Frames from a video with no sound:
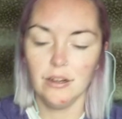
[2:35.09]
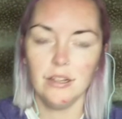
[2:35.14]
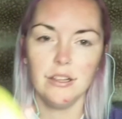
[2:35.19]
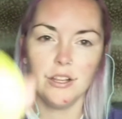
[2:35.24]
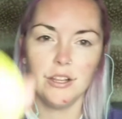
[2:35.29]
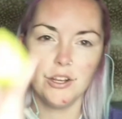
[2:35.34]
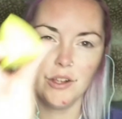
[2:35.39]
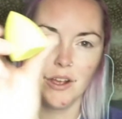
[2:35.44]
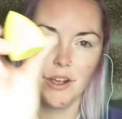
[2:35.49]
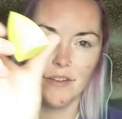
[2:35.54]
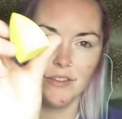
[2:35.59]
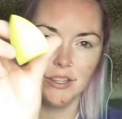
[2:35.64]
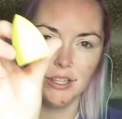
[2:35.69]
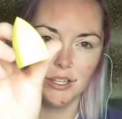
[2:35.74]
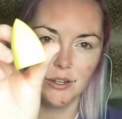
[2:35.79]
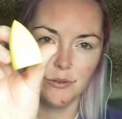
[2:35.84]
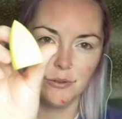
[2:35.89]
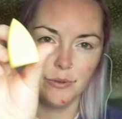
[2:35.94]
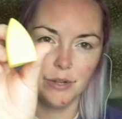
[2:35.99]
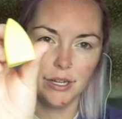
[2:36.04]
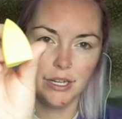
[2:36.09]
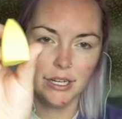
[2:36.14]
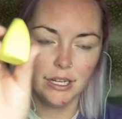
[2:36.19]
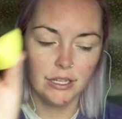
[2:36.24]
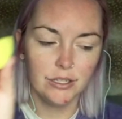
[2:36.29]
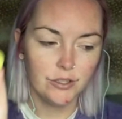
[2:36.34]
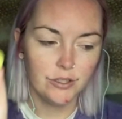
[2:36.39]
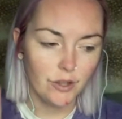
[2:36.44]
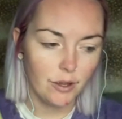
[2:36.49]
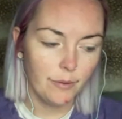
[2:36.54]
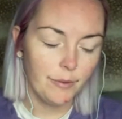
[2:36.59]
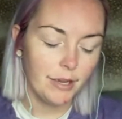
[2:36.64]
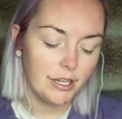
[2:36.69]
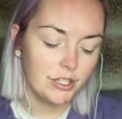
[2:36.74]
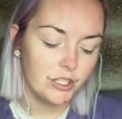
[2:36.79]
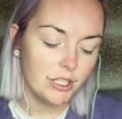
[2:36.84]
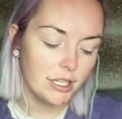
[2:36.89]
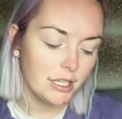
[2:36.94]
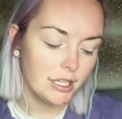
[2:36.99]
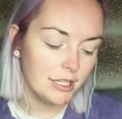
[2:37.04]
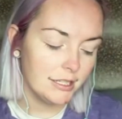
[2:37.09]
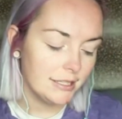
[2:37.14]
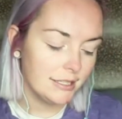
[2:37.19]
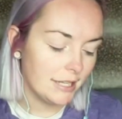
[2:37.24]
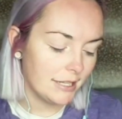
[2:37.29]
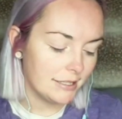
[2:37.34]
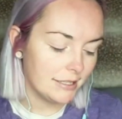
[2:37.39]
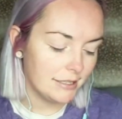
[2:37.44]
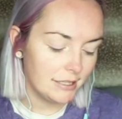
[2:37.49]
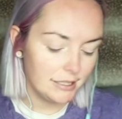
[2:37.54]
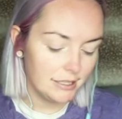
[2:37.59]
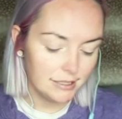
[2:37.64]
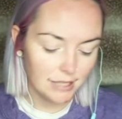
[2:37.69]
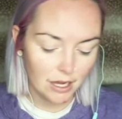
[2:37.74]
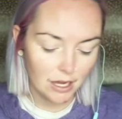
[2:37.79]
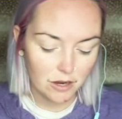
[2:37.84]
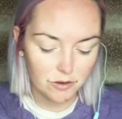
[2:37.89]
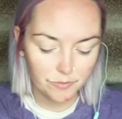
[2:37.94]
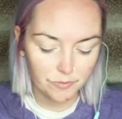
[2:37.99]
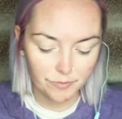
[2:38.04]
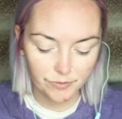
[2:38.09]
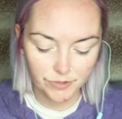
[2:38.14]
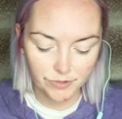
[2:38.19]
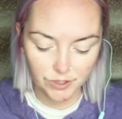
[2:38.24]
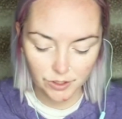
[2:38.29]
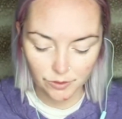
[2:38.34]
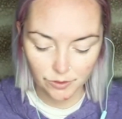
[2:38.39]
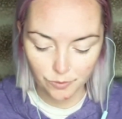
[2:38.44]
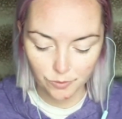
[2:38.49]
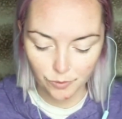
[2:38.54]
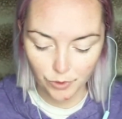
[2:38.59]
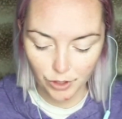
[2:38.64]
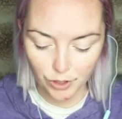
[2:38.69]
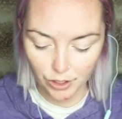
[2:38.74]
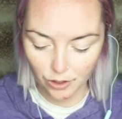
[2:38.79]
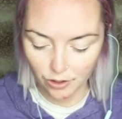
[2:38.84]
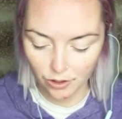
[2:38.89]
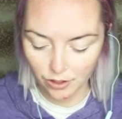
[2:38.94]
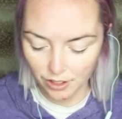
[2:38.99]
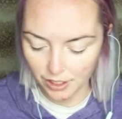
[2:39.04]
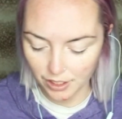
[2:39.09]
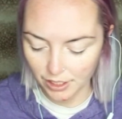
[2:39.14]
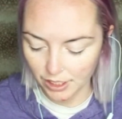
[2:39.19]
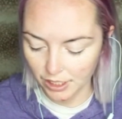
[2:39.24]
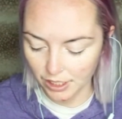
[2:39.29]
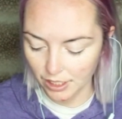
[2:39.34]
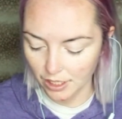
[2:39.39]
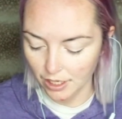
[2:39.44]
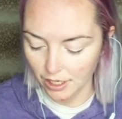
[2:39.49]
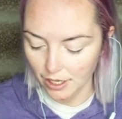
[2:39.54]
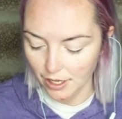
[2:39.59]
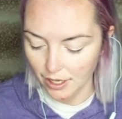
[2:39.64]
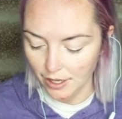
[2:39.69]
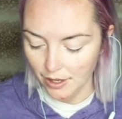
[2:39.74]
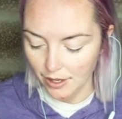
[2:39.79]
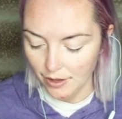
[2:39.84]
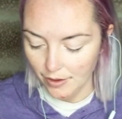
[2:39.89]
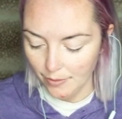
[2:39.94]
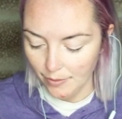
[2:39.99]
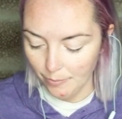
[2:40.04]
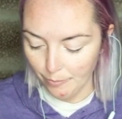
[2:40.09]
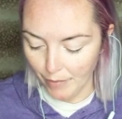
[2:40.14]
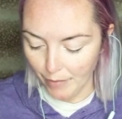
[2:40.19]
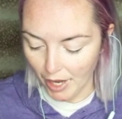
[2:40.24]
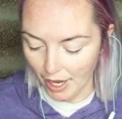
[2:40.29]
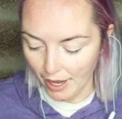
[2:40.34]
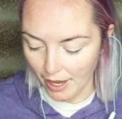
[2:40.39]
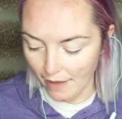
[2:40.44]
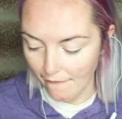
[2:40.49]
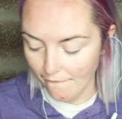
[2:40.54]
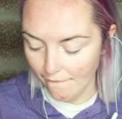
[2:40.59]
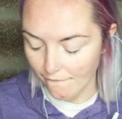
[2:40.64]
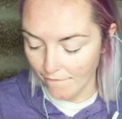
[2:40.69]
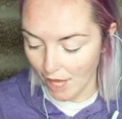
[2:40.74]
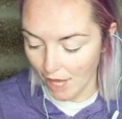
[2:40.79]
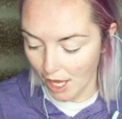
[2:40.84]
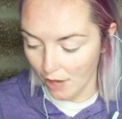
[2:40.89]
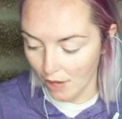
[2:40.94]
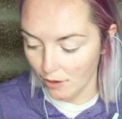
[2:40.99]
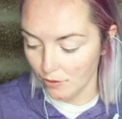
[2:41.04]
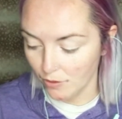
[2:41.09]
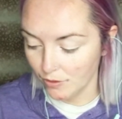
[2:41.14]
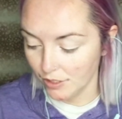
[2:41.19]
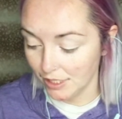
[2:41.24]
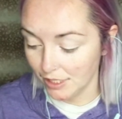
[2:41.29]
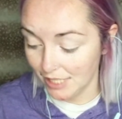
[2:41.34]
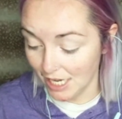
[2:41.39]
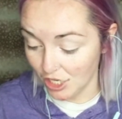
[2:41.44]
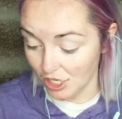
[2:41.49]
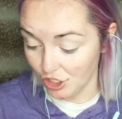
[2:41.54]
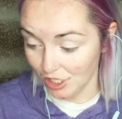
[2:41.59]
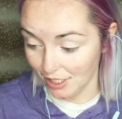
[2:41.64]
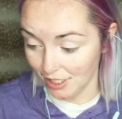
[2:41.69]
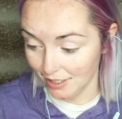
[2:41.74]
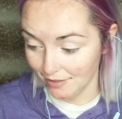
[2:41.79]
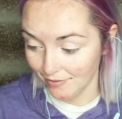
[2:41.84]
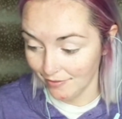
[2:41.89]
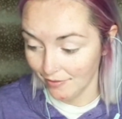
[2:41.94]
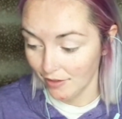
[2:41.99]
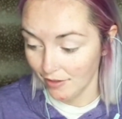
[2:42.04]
and then you have a little one. And so I'm actually going to test these out to put on my foundation.